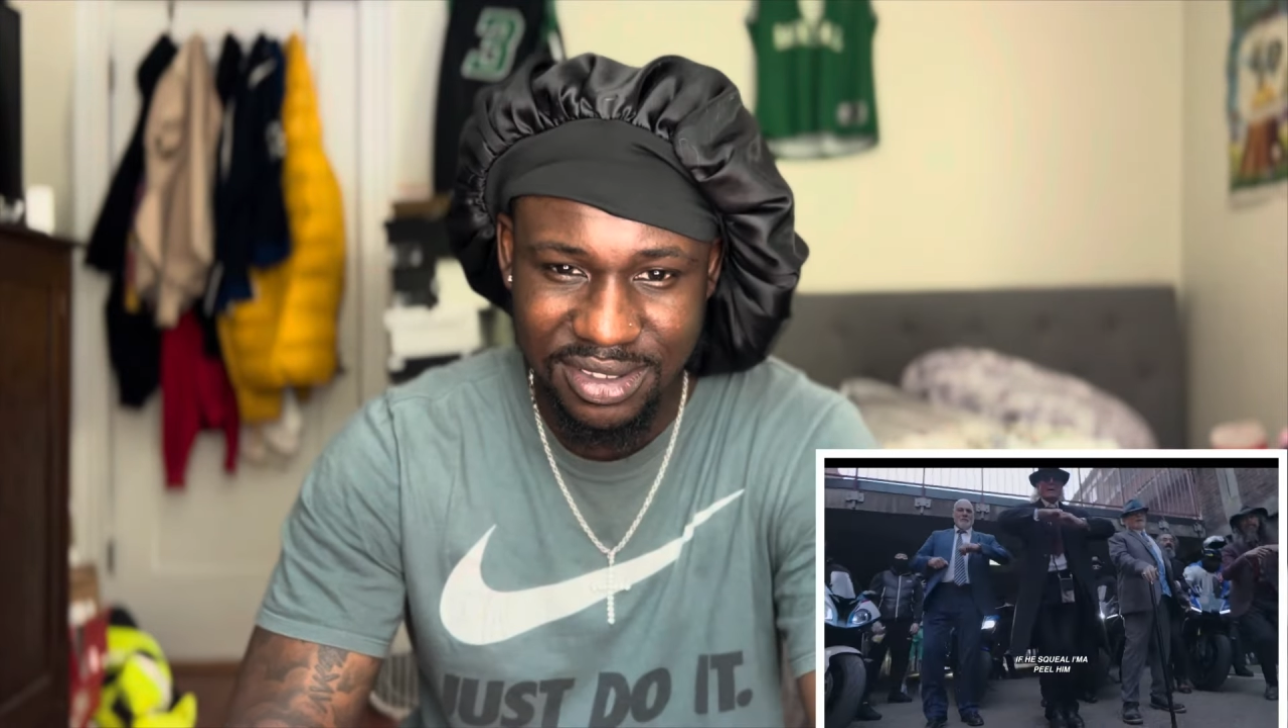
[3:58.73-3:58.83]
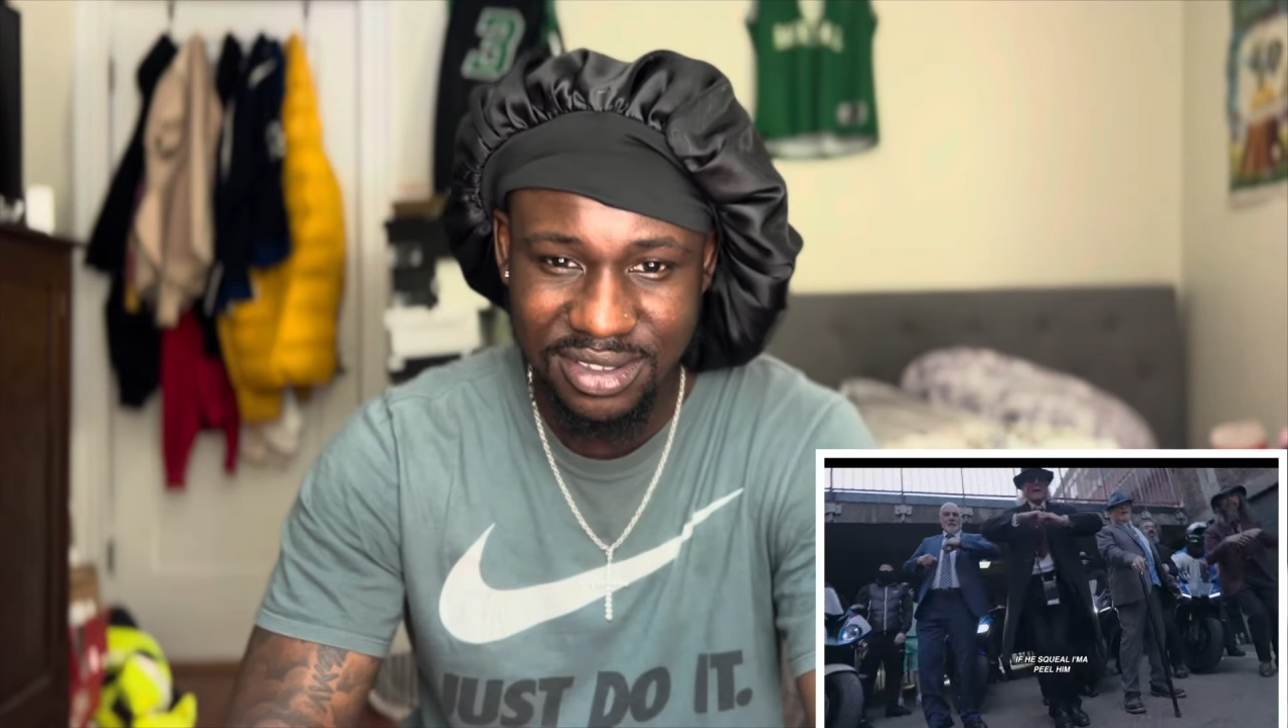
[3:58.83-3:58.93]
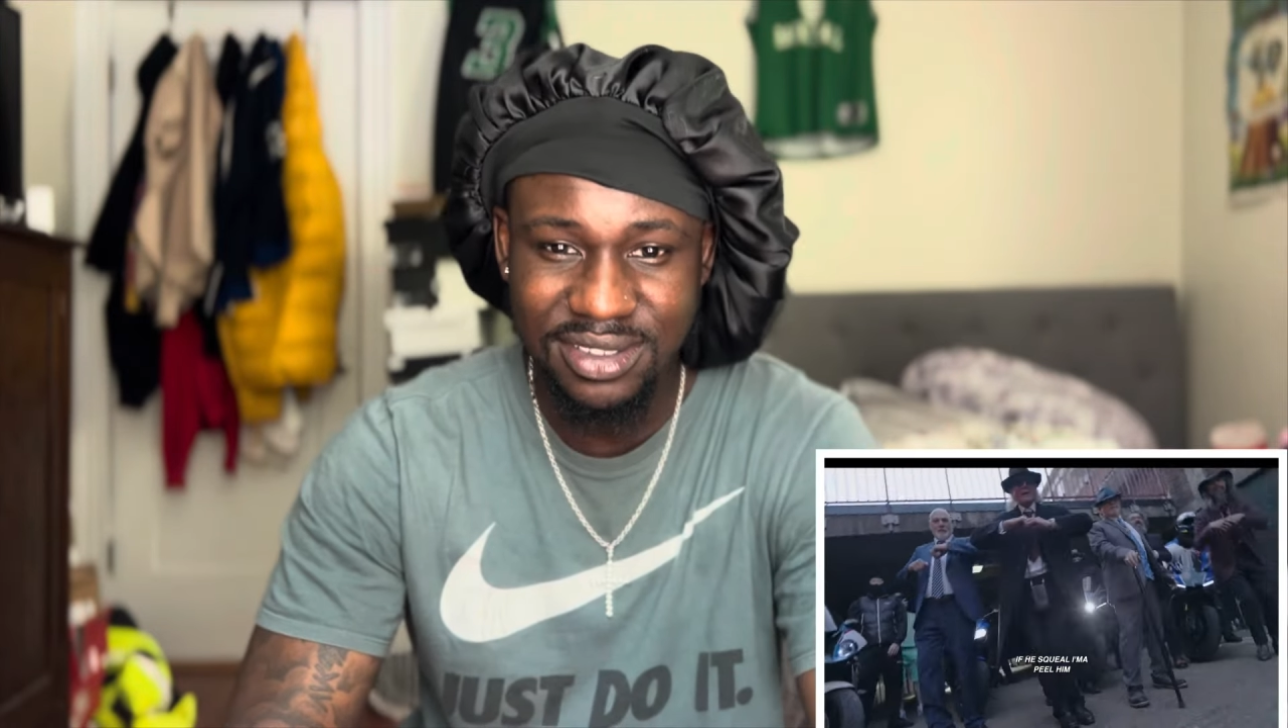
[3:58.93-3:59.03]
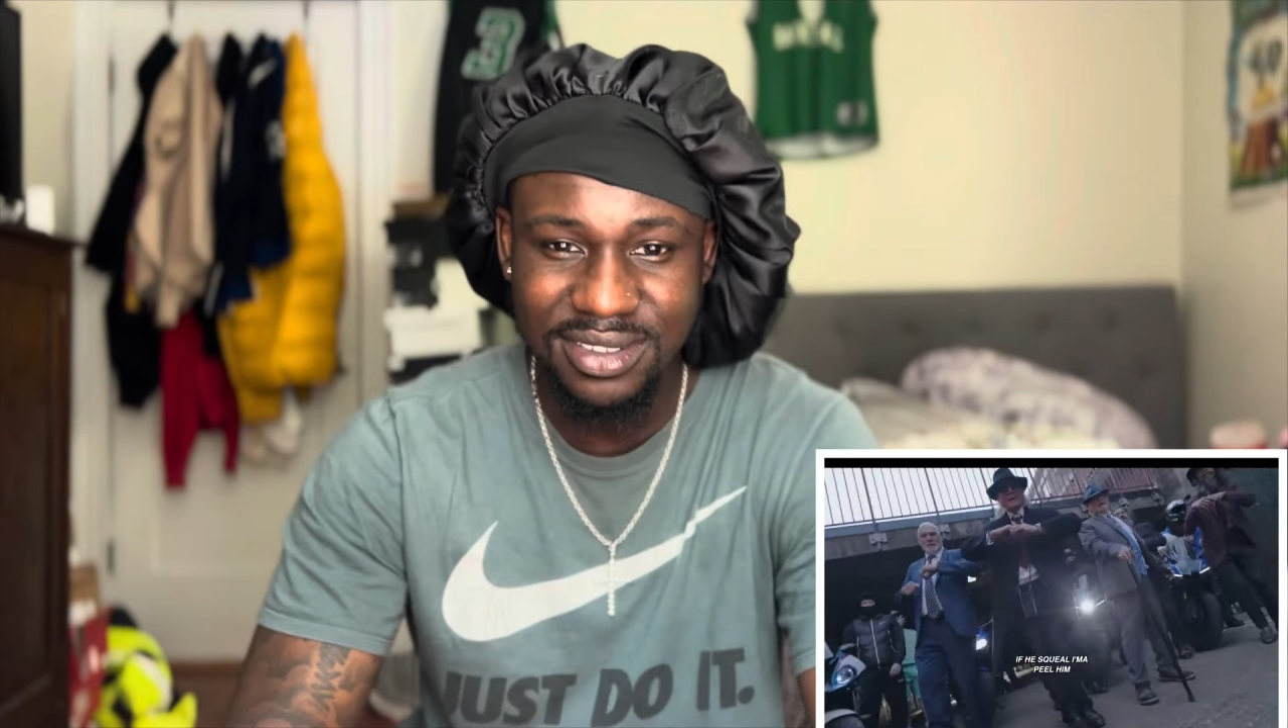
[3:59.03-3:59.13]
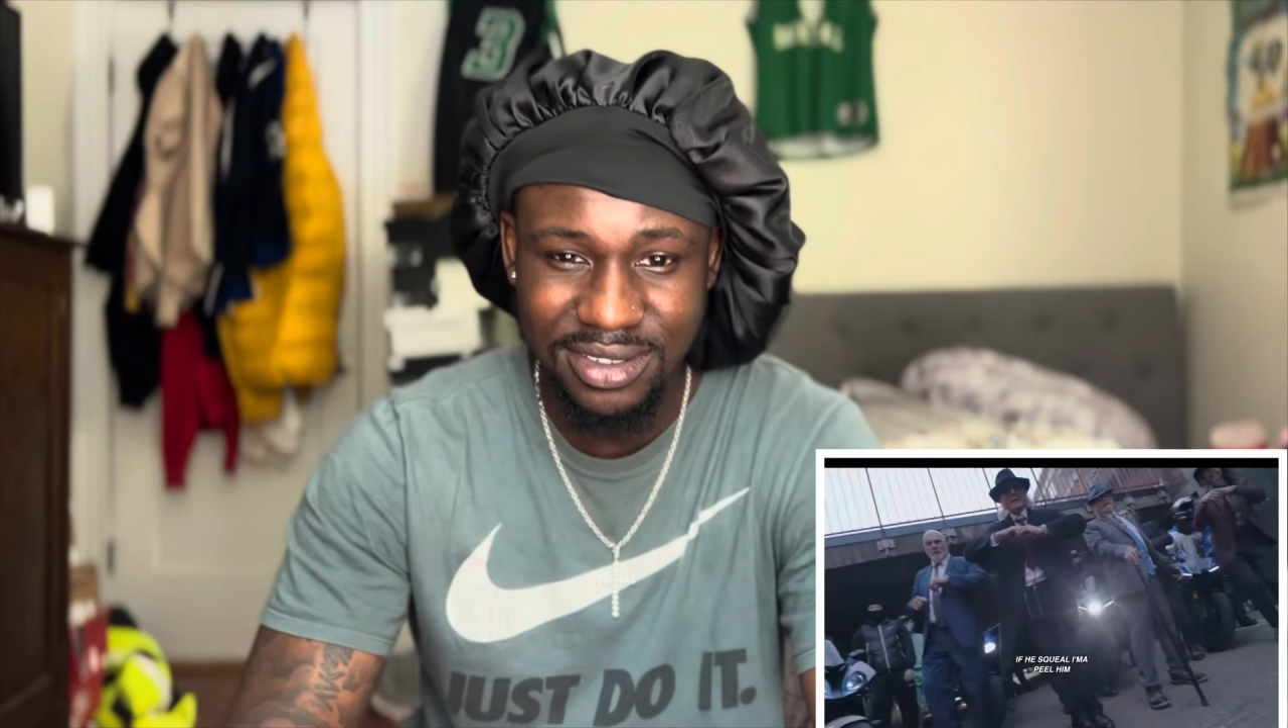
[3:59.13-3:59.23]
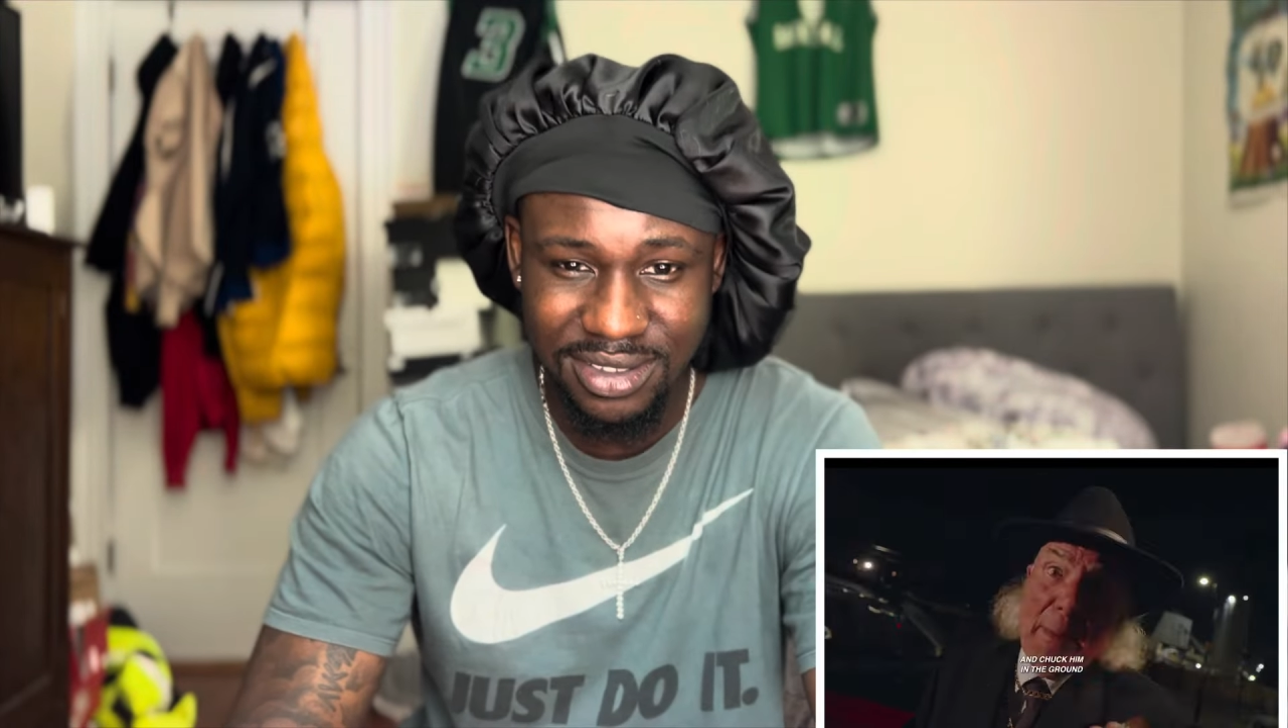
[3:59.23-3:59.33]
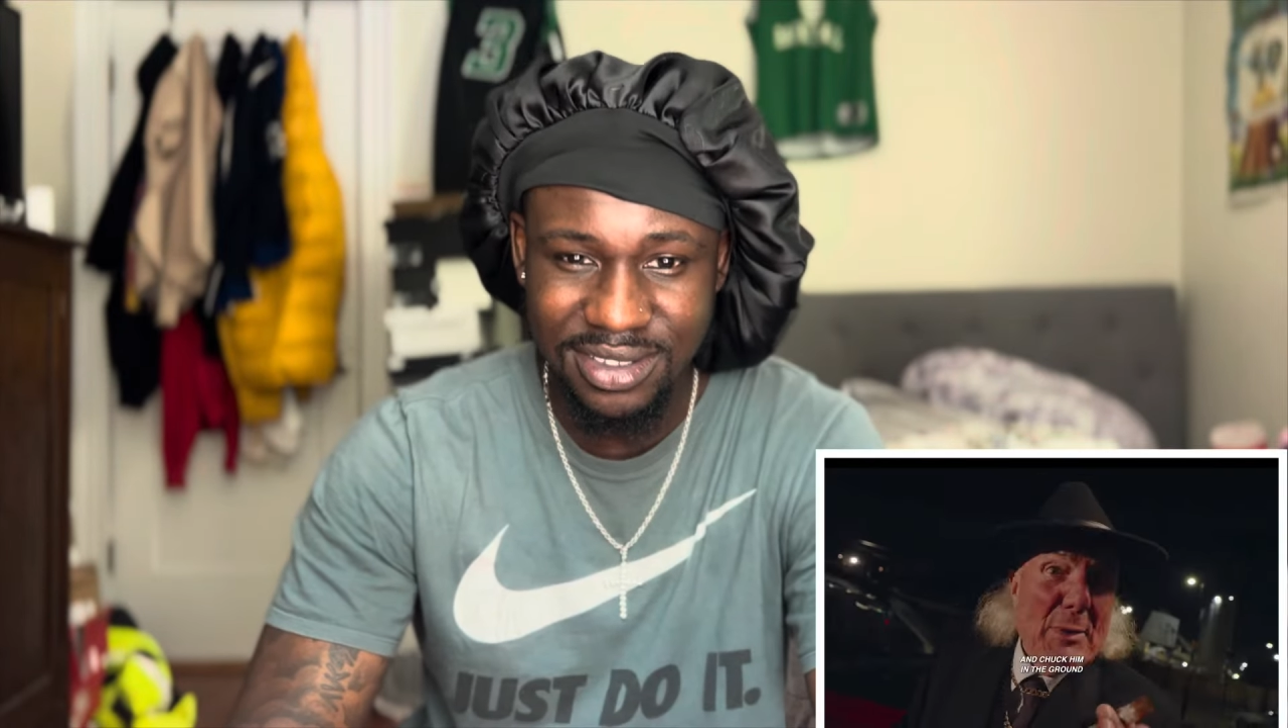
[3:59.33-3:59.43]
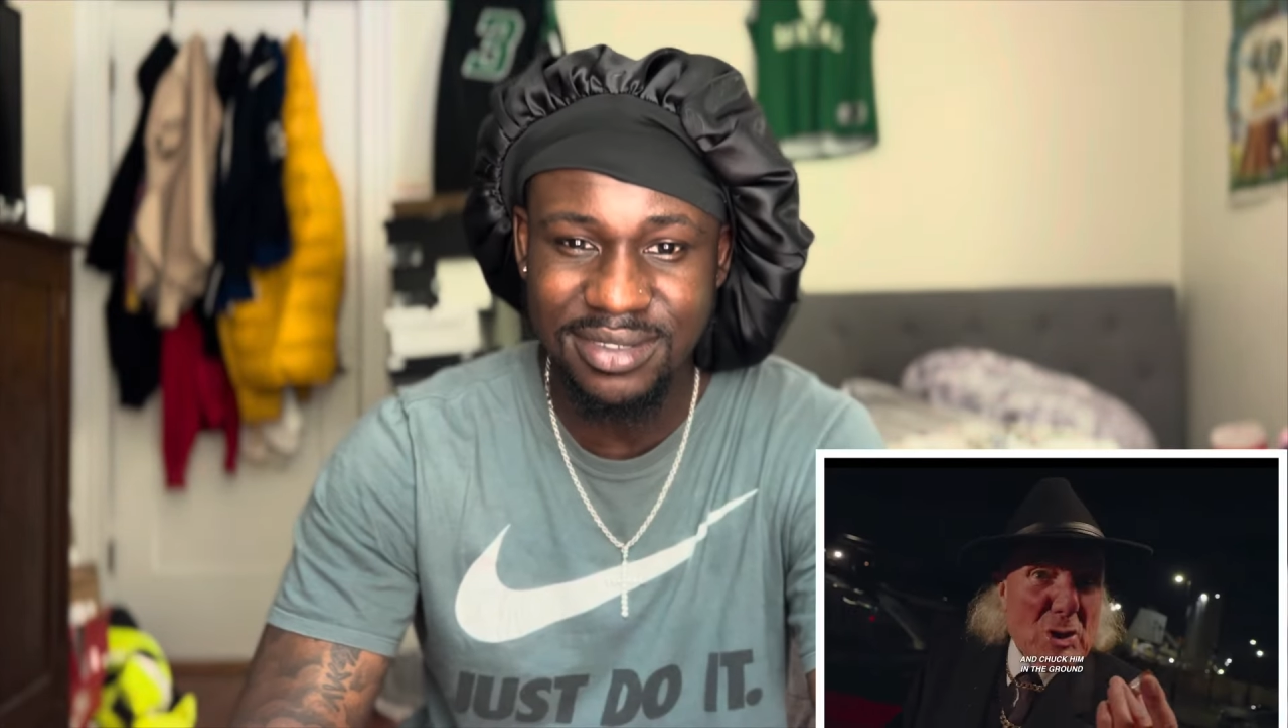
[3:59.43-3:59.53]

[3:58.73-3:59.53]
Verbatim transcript: I'm peel,